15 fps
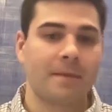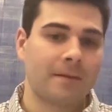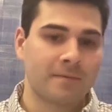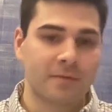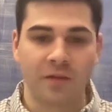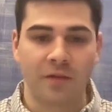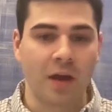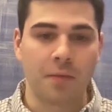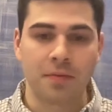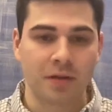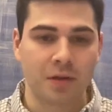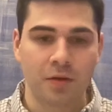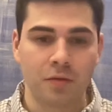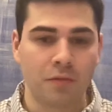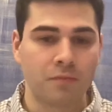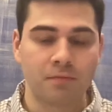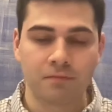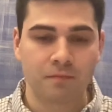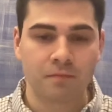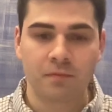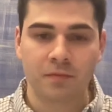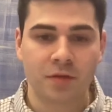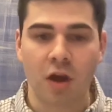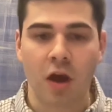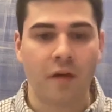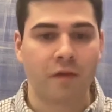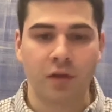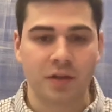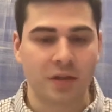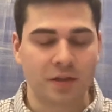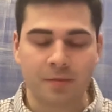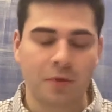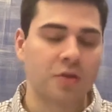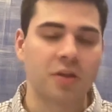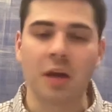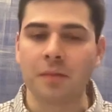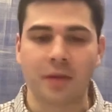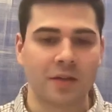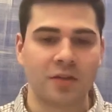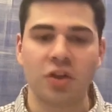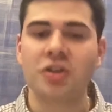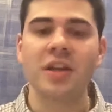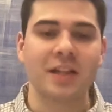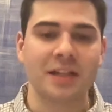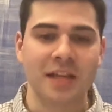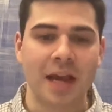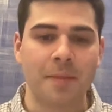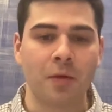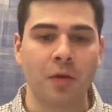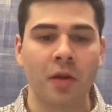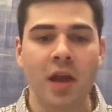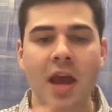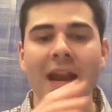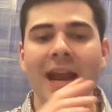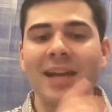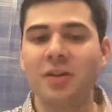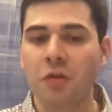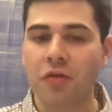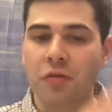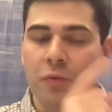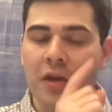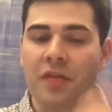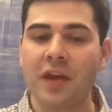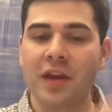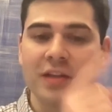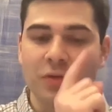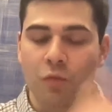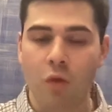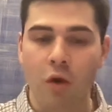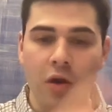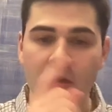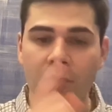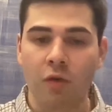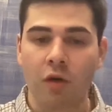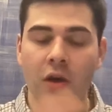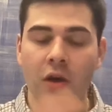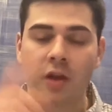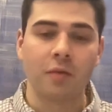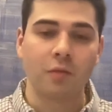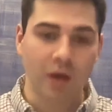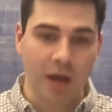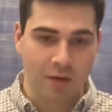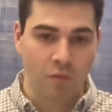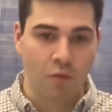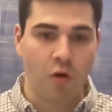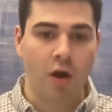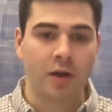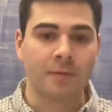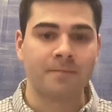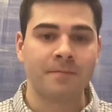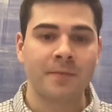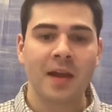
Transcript: develops a new software system or something, just an example. And I do three things, one, and one.